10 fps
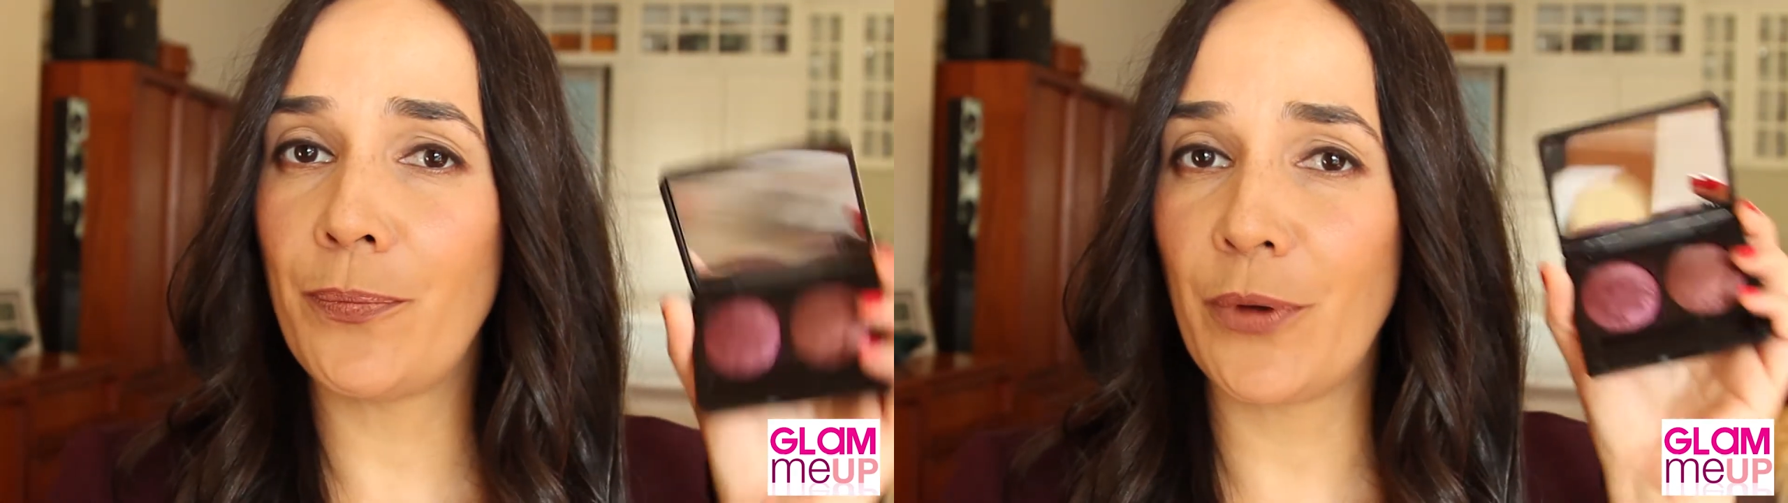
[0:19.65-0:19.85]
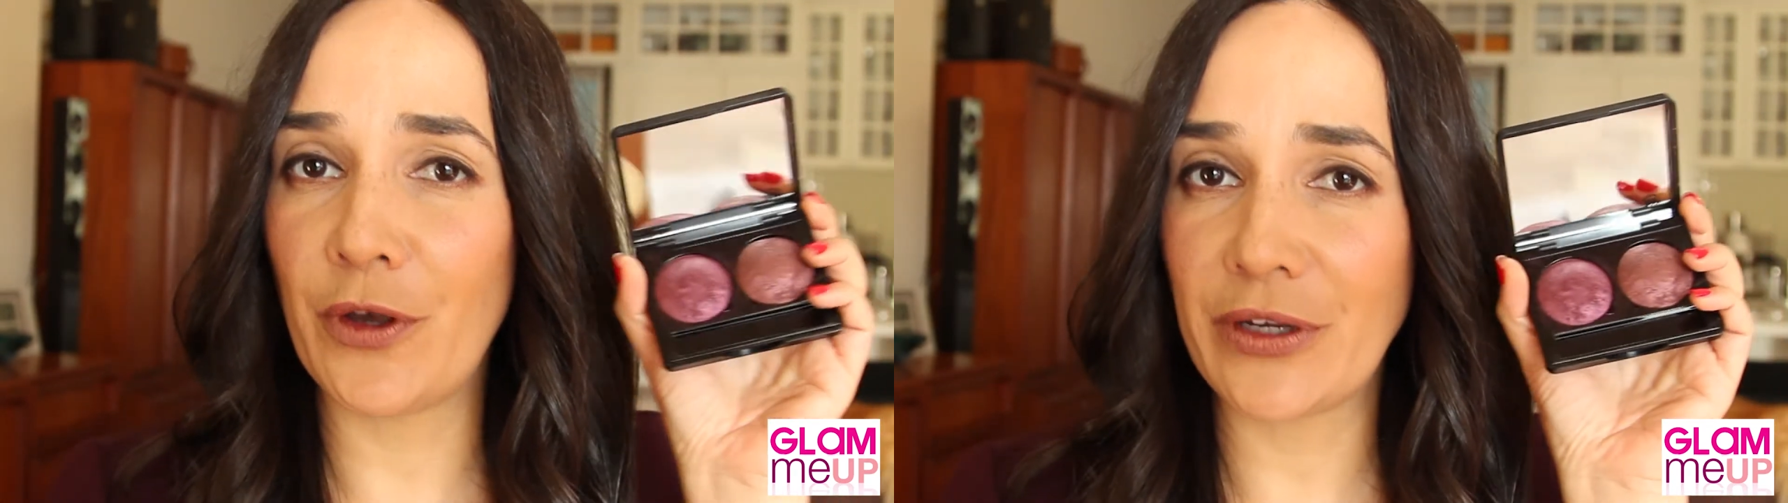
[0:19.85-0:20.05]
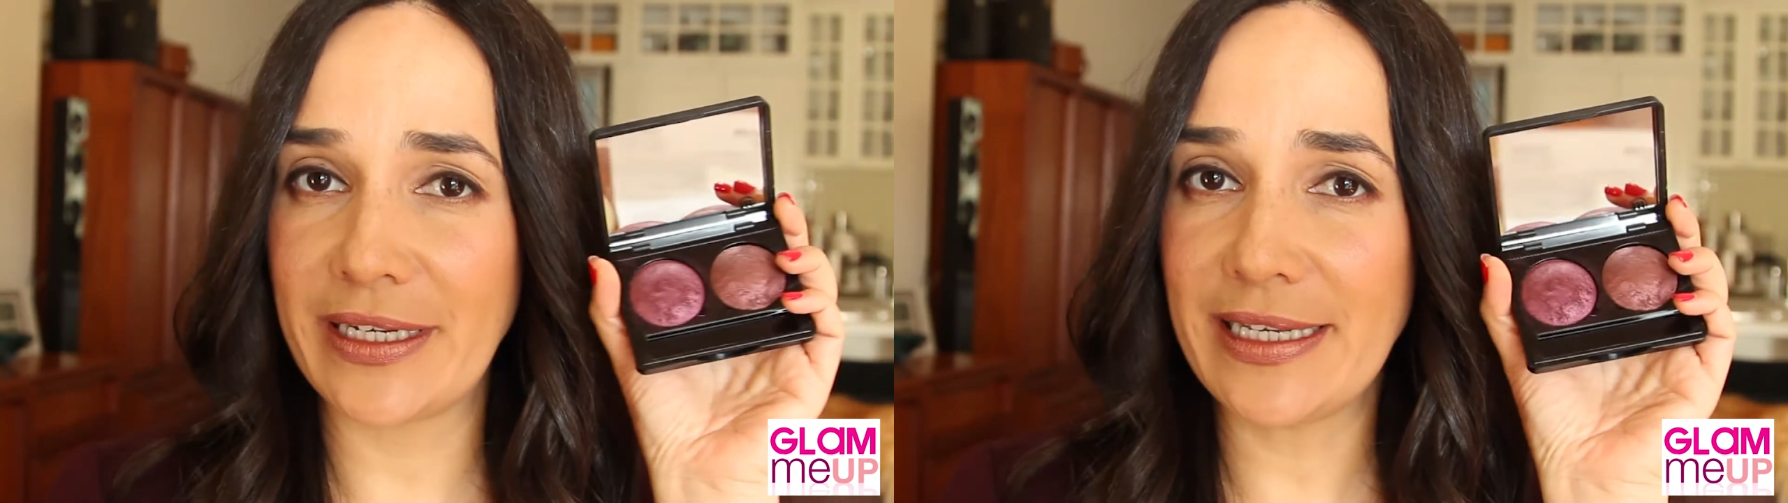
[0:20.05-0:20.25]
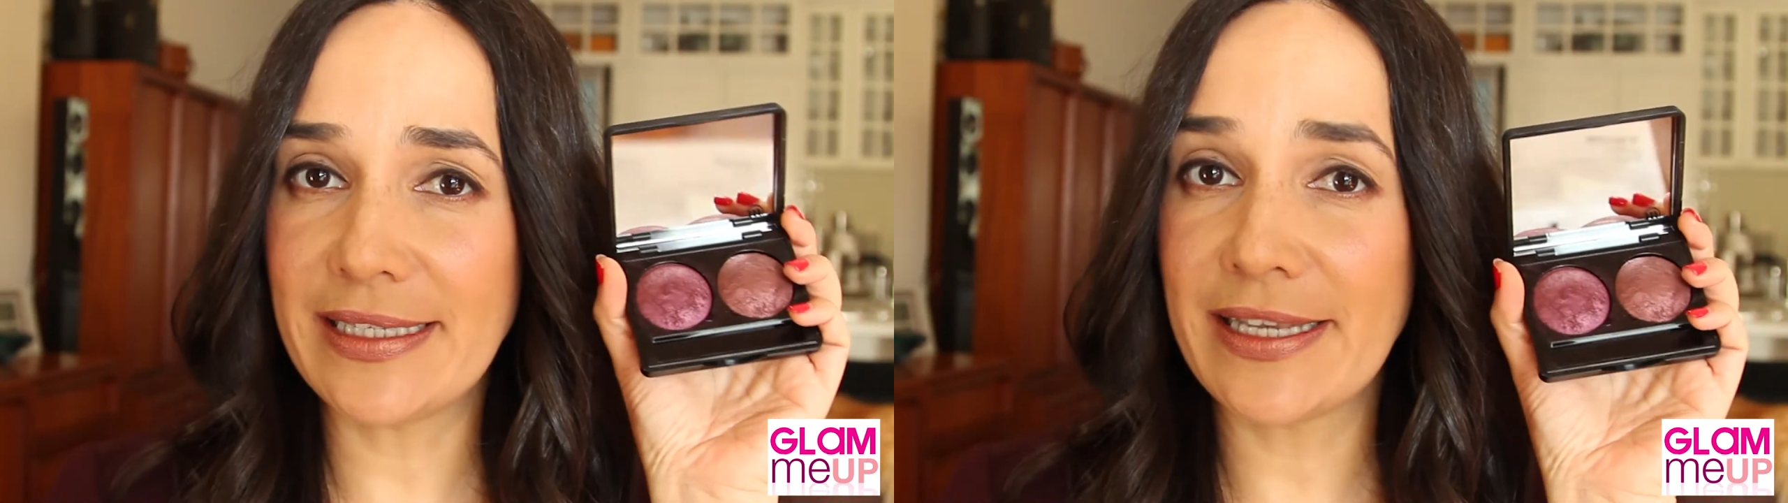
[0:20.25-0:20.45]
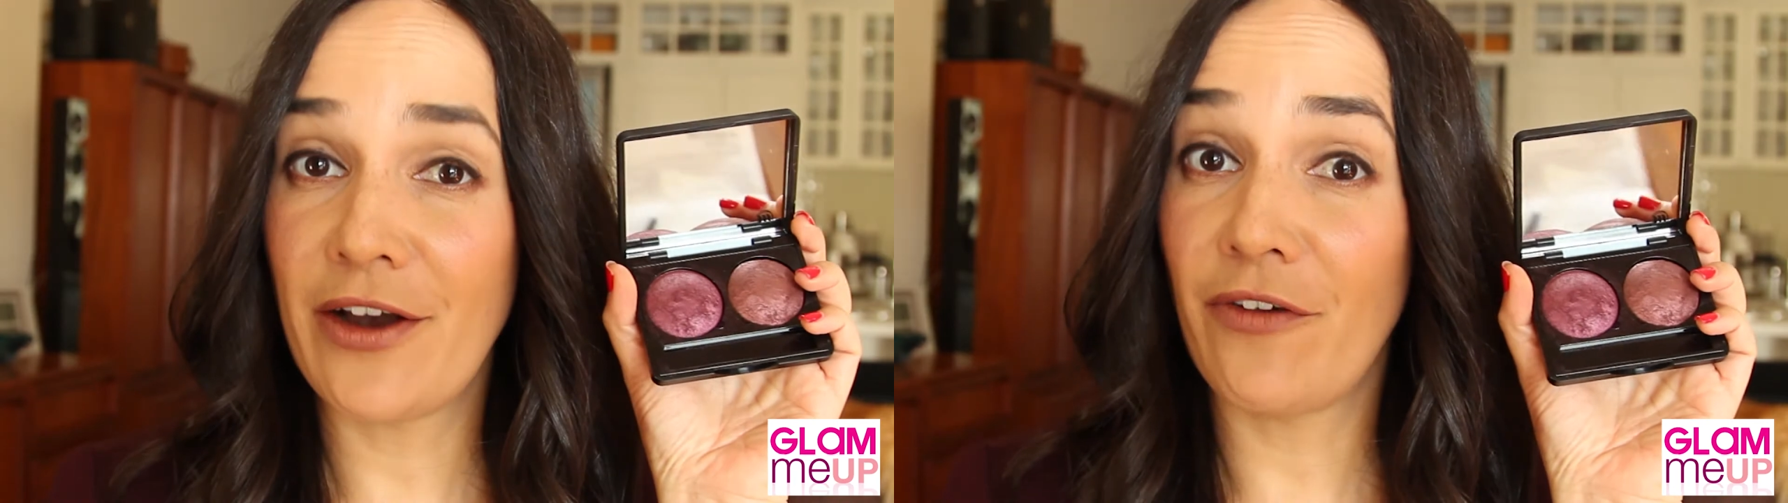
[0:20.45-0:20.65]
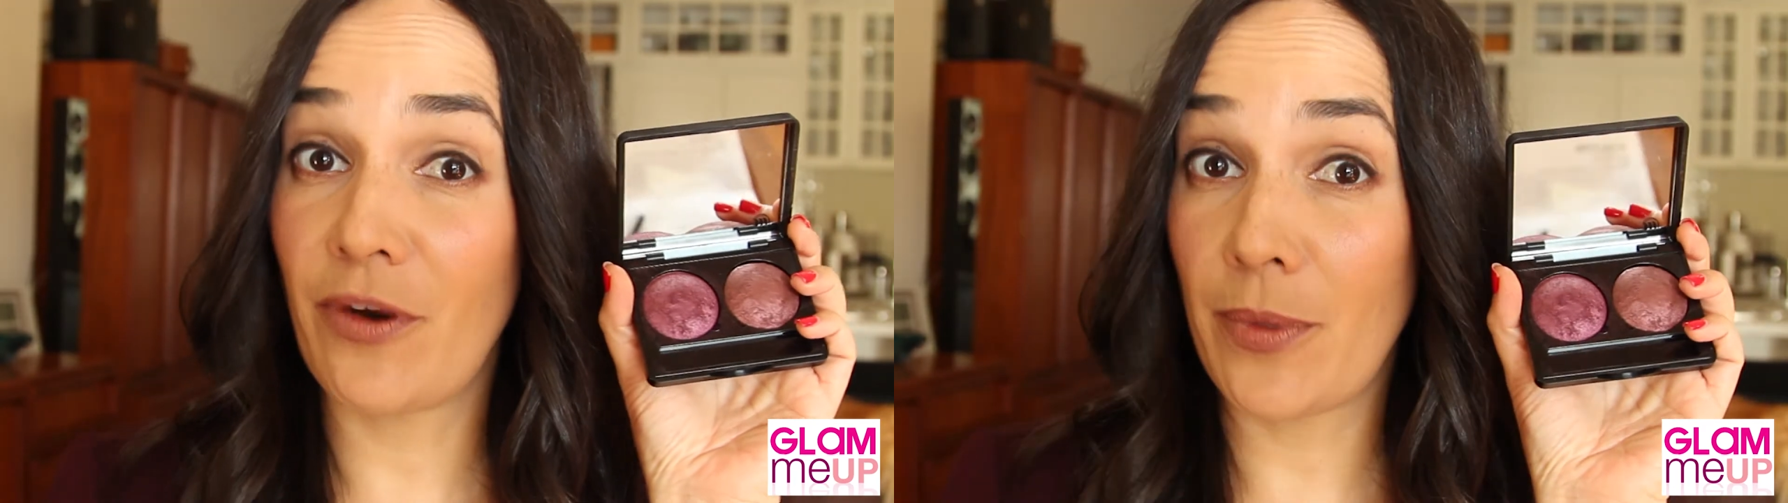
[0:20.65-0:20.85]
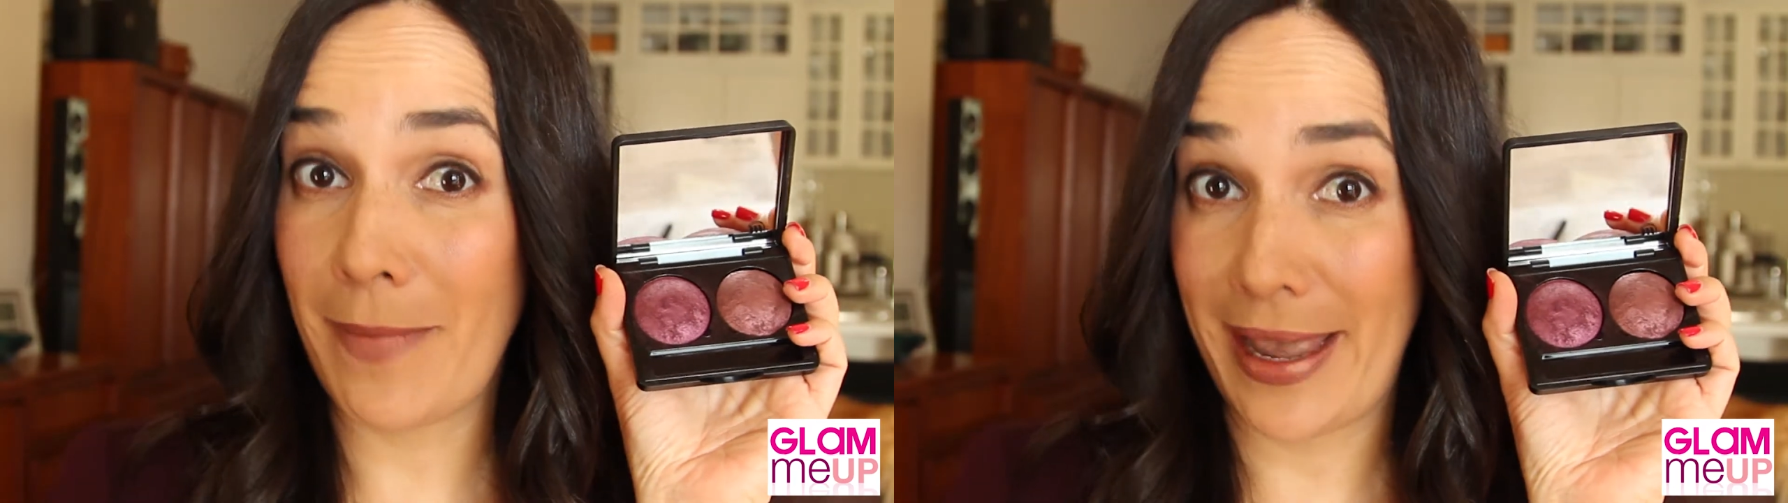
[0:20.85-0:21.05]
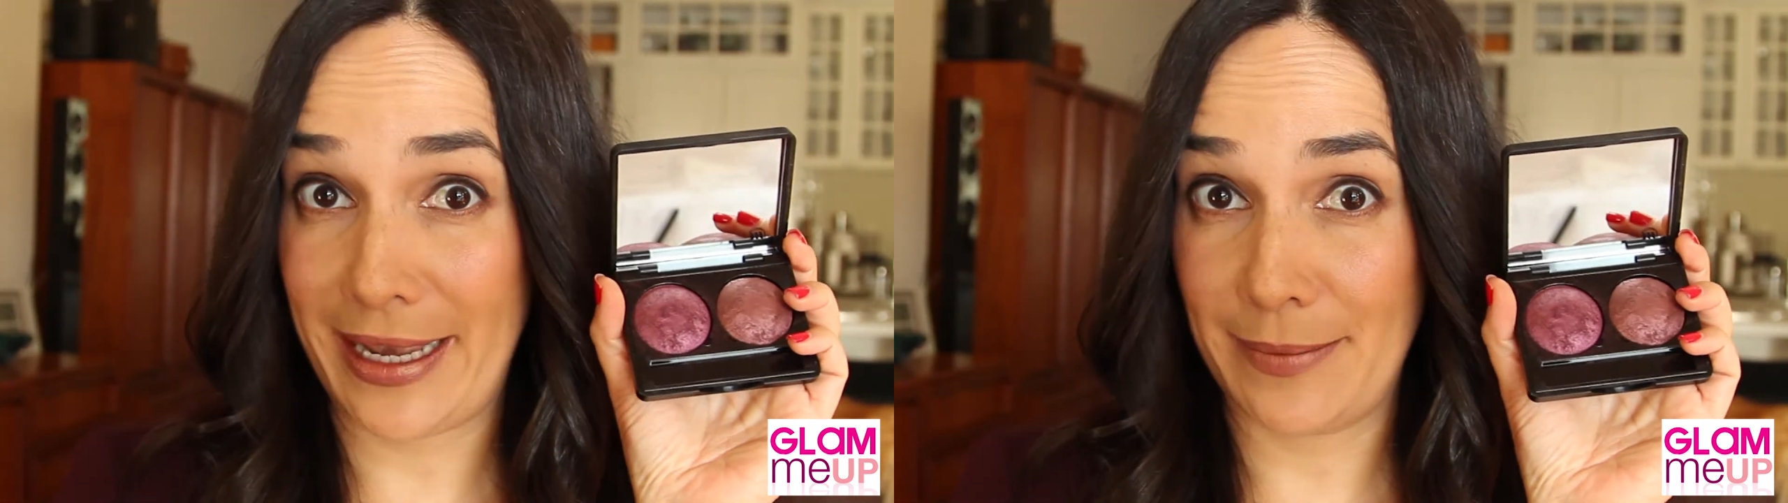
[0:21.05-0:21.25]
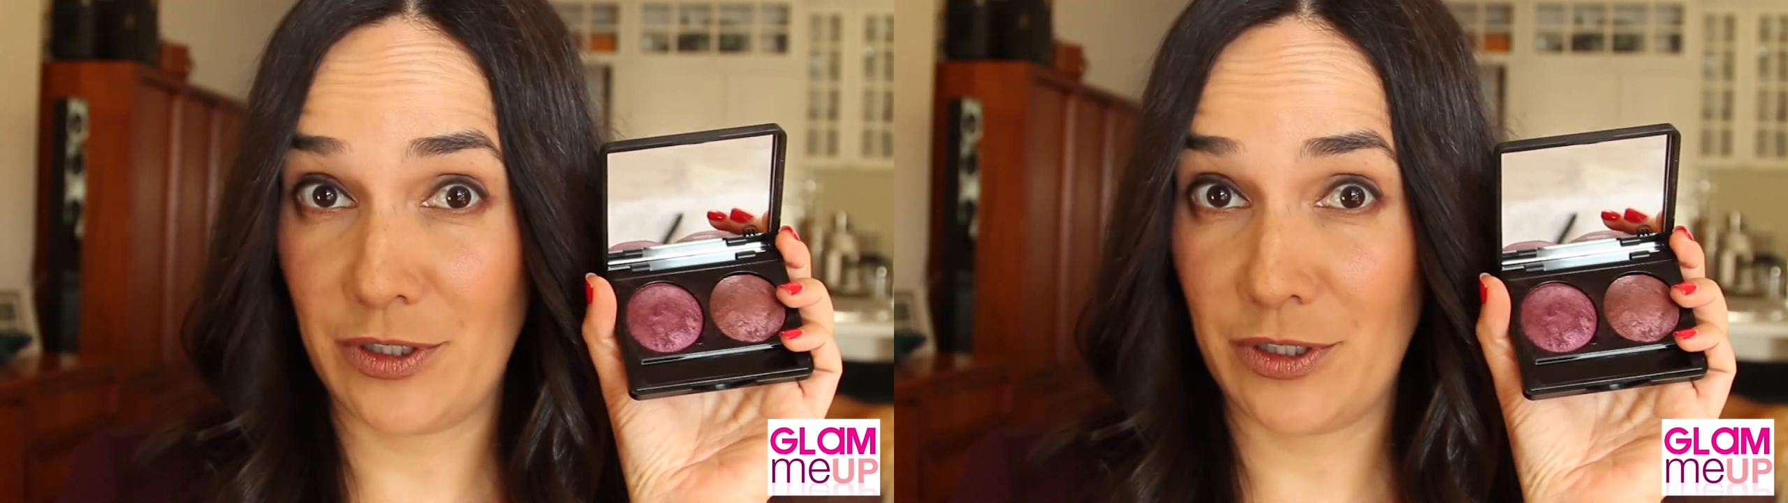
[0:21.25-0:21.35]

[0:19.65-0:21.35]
burgundies from the makeup